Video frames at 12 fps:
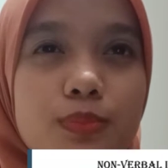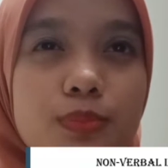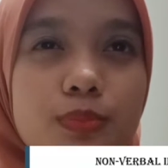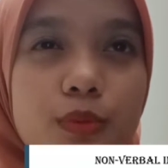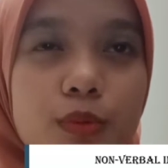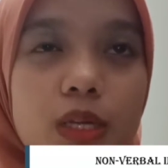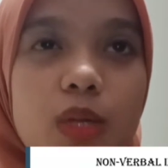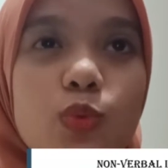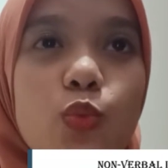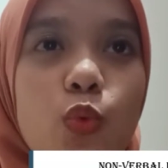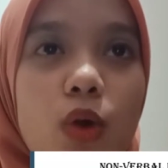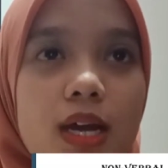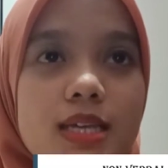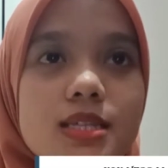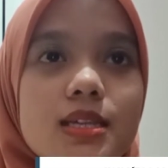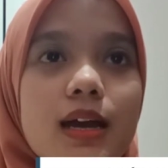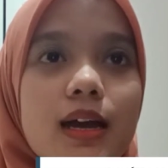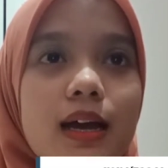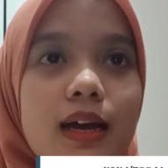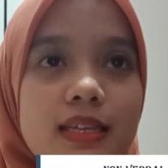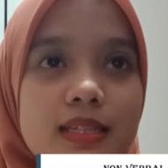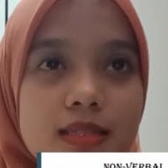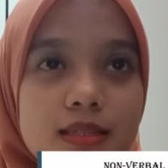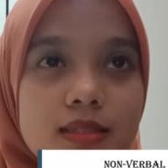one's
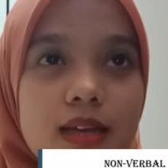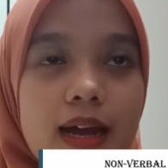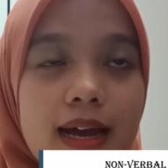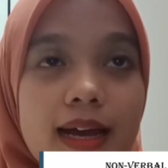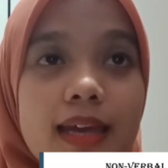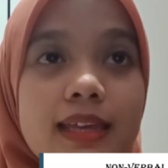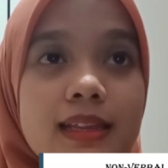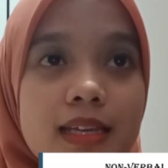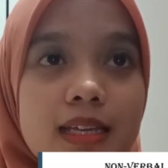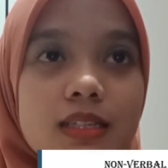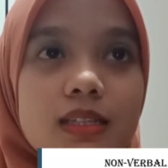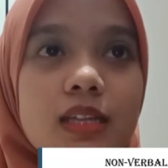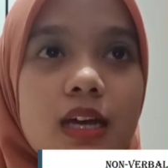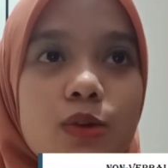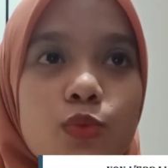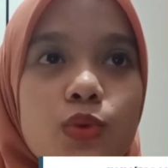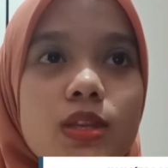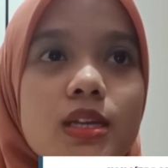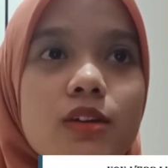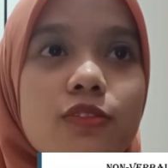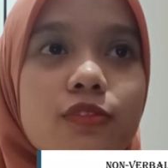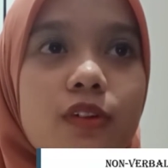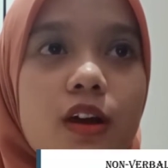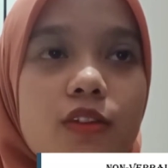eyelid down with the
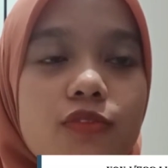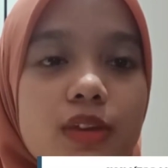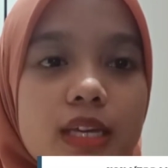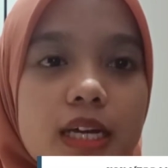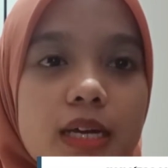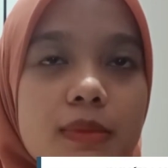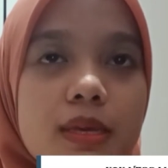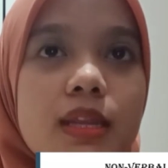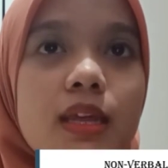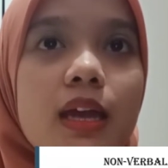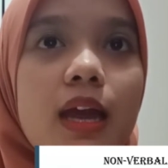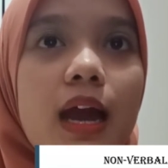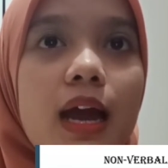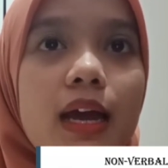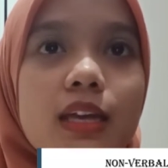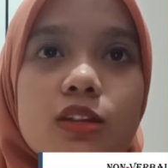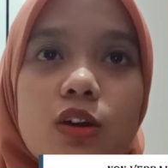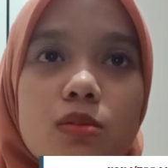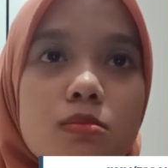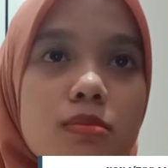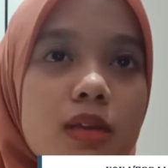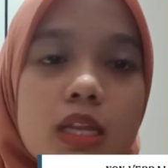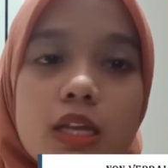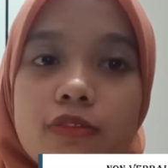forefinger meaning I don't
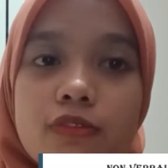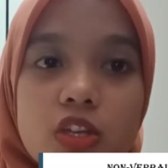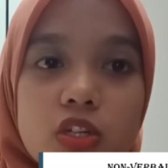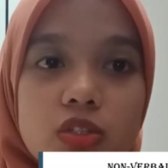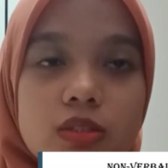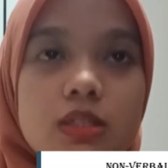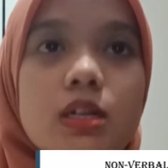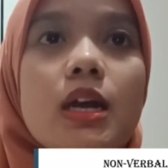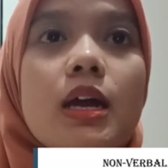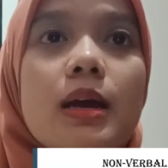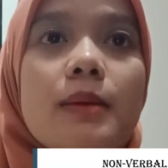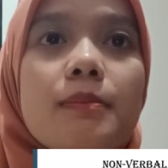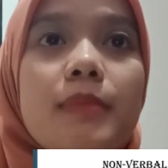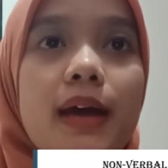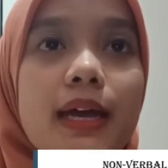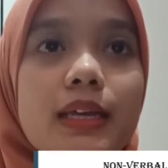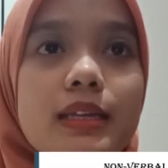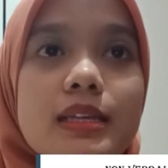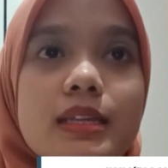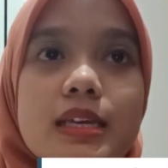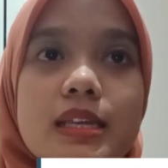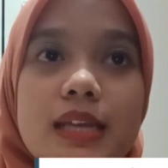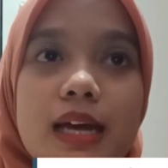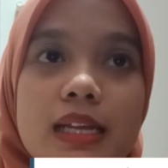believe you. But in
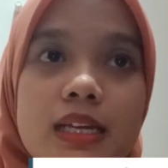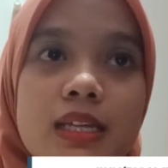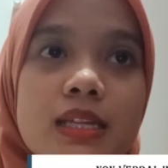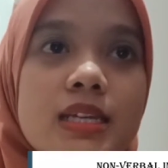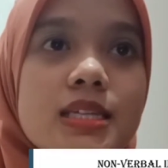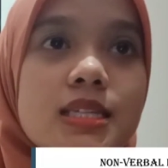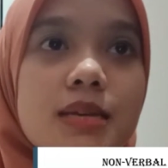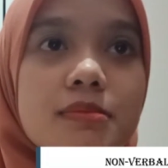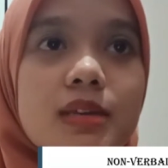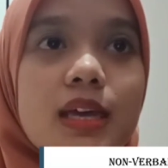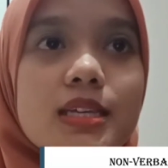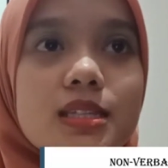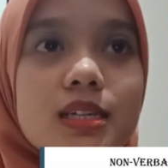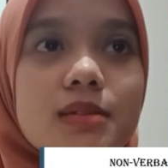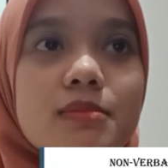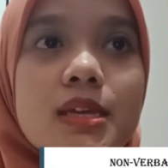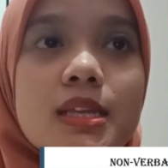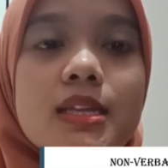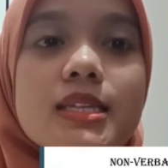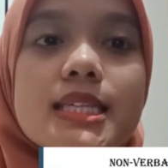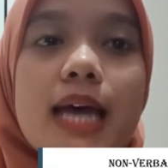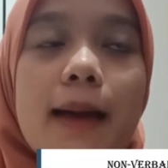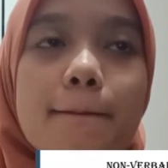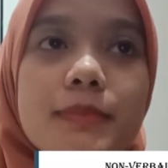Italy, the same gesture meaning
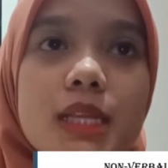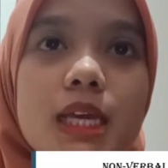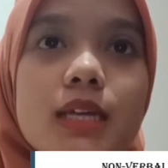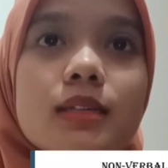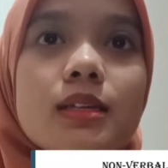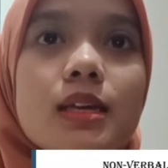something